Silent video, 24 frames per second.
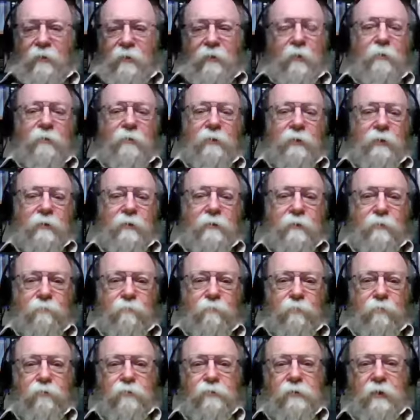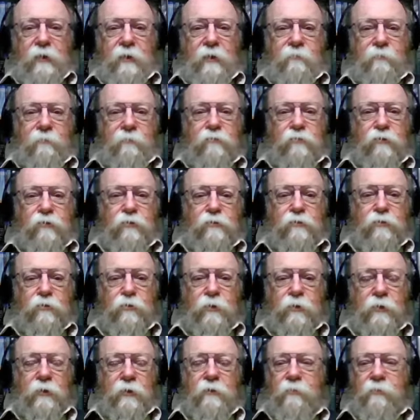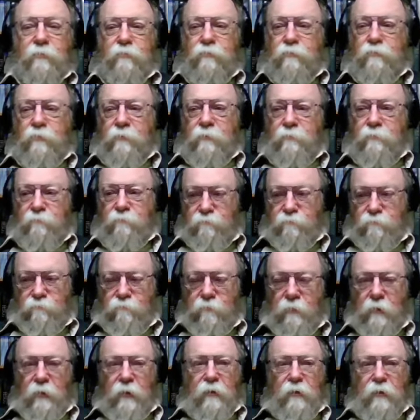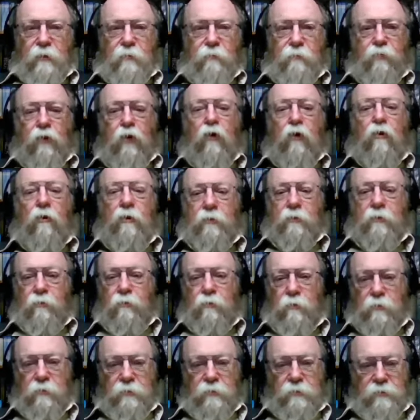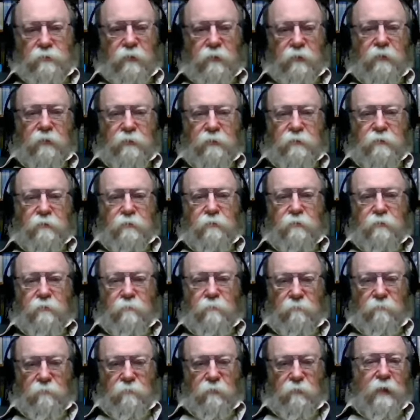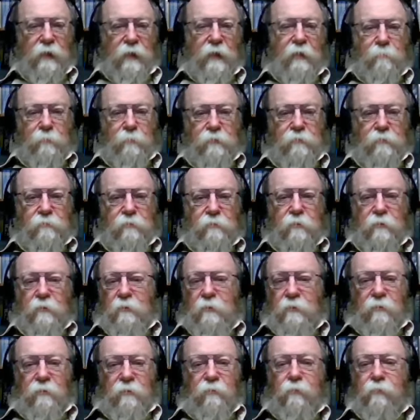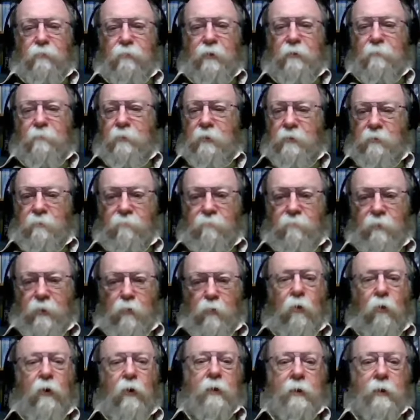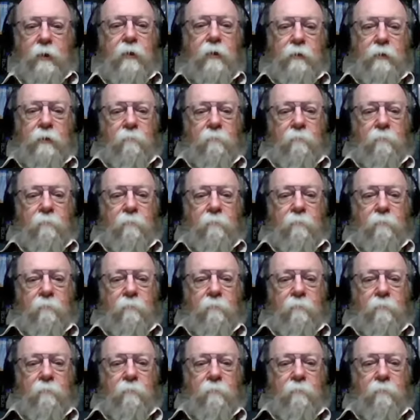I mean, you get to the first half of Joshua, and you've conquered all these cities, and the armies of your enemy have run away.